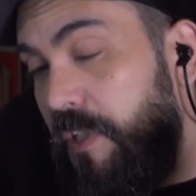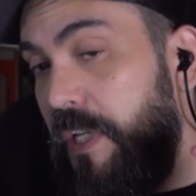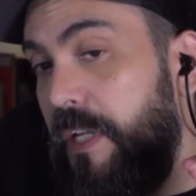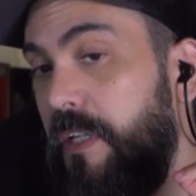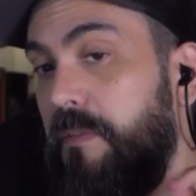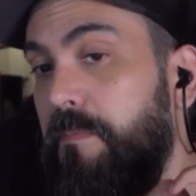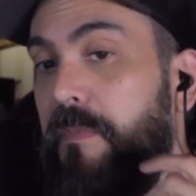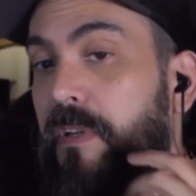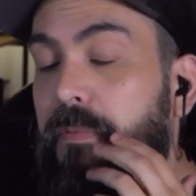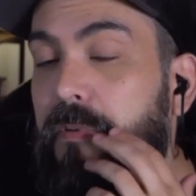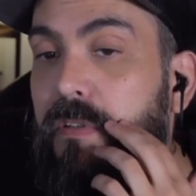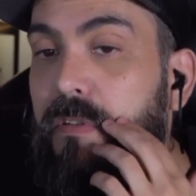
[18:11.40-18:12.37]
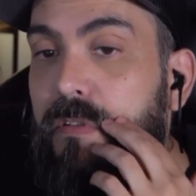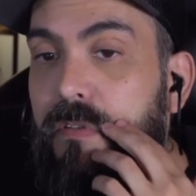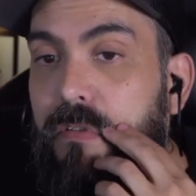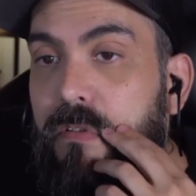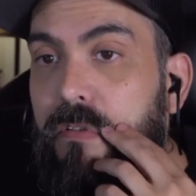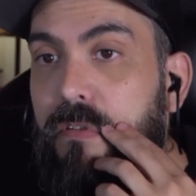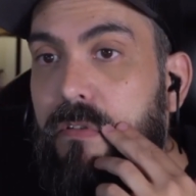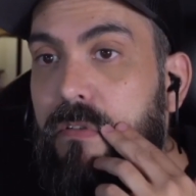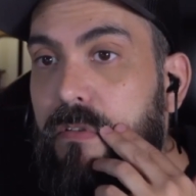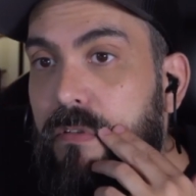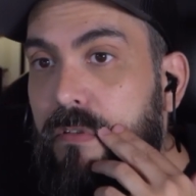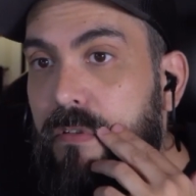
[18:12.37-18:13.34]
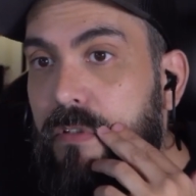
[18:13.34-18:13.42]
Yeah, maybe.
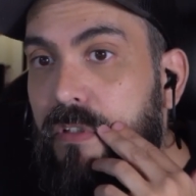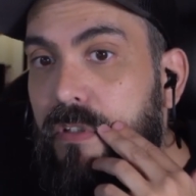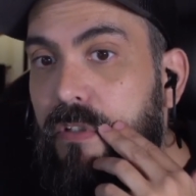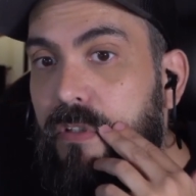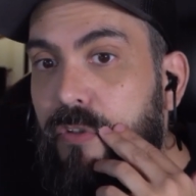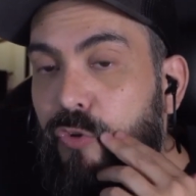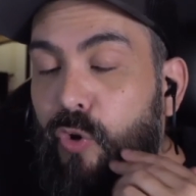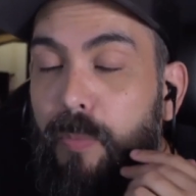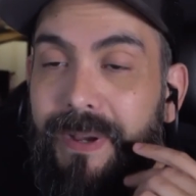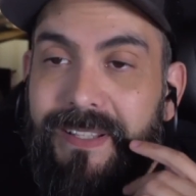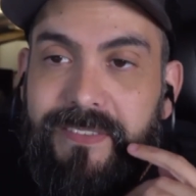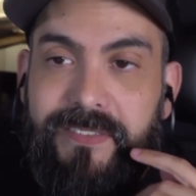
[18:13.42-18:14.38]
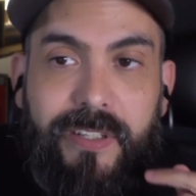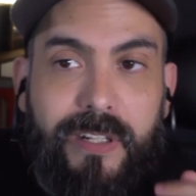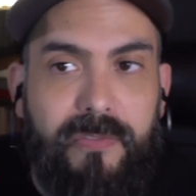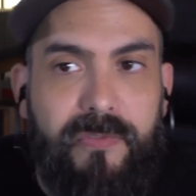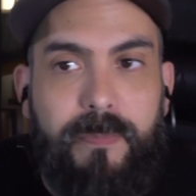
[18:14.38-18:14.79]
Not by itself,